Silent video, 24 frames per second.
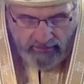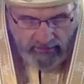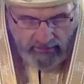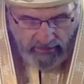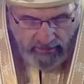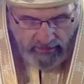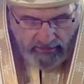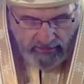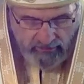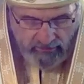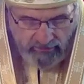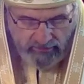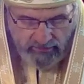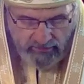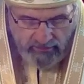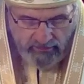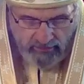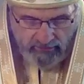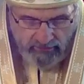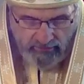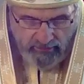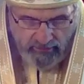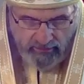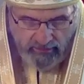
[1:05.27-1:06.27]
Today,
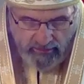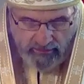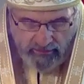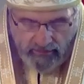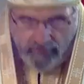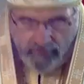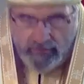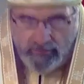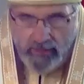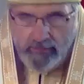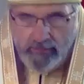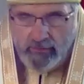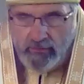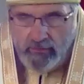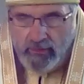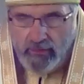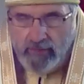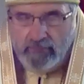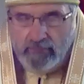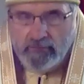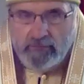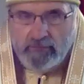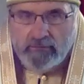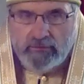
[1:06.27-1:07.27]
as we
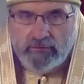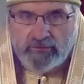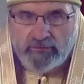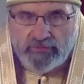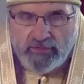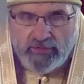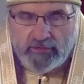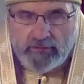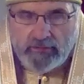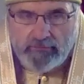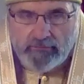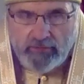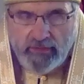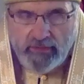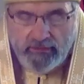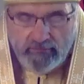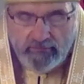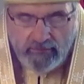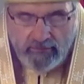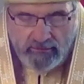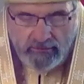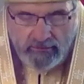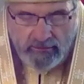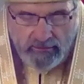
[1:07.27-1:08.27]
commemorate and
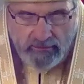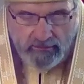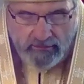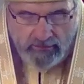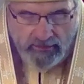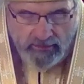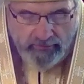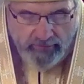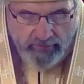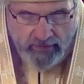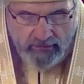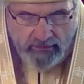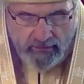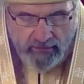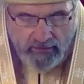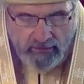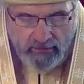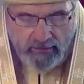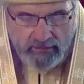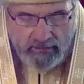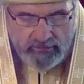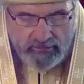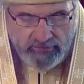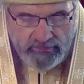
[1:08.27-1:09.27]
celebrate Holy
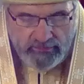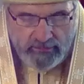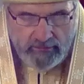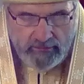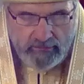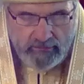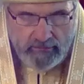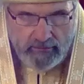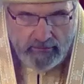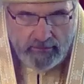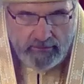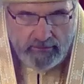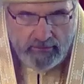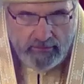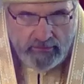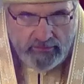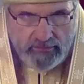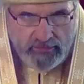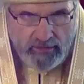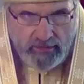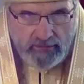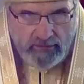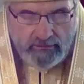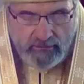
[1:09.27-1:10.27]
Pentecost, the
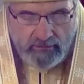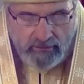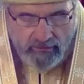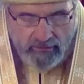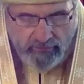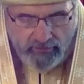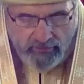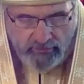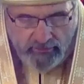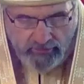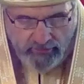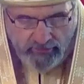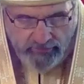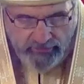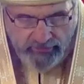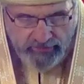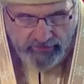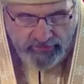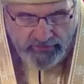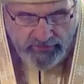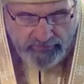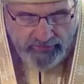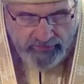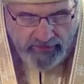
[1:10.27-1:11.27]
descent of the
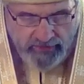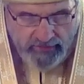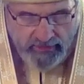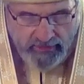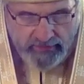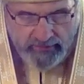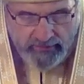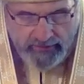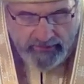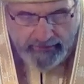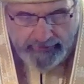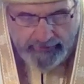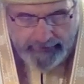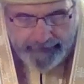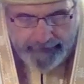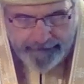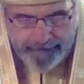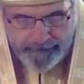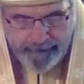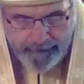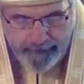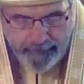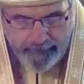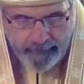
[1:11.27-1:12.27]
Holy Spirit,
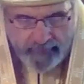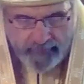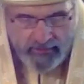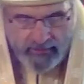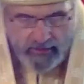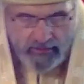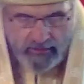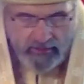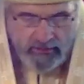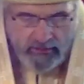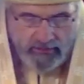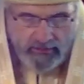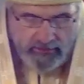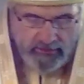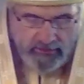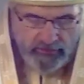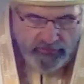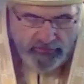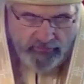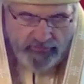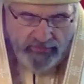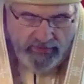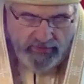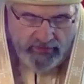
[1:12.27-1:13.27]

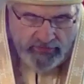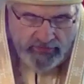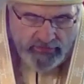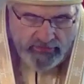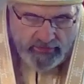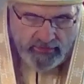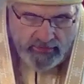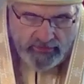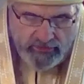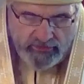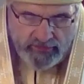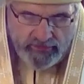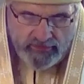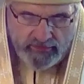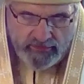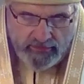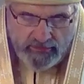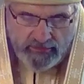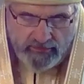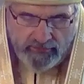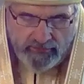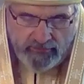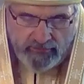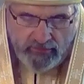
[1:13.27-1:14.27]
this feast
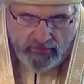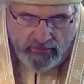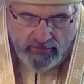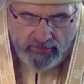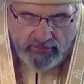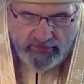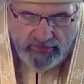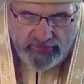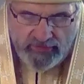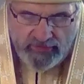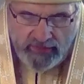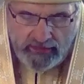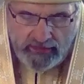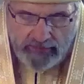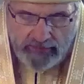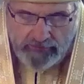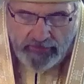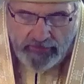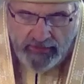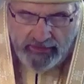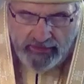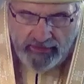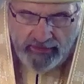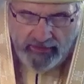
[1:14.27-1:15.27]
is, of course,
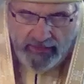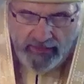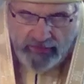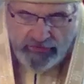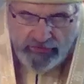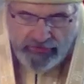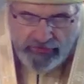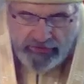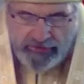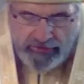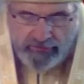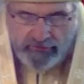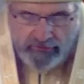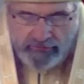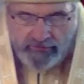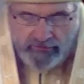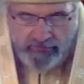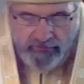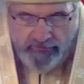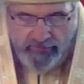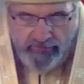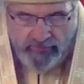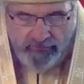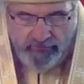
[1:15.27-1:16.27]
celebrated each year on
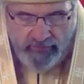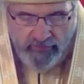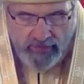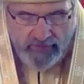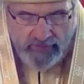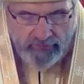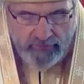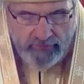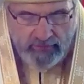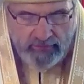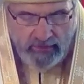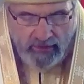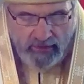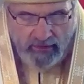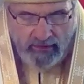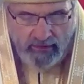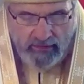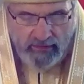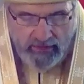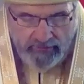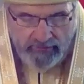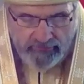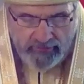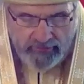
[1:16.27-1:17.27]
the 50th
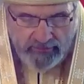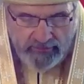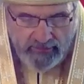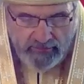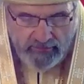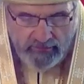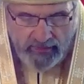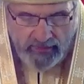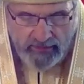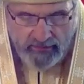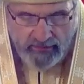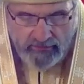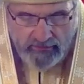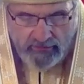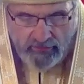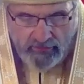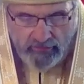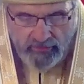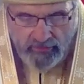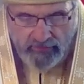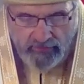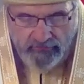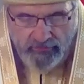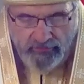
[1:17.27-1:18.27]
day after the great and
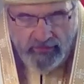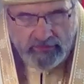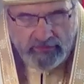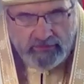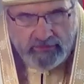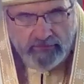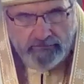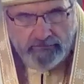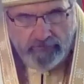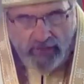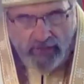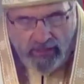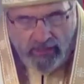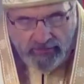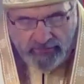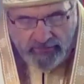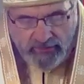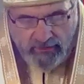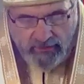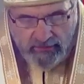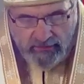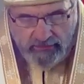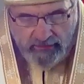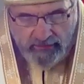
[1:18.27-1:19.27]
holy feast of
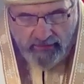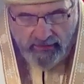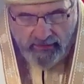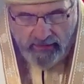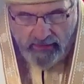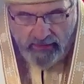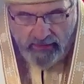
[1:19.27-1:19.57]
Pascha,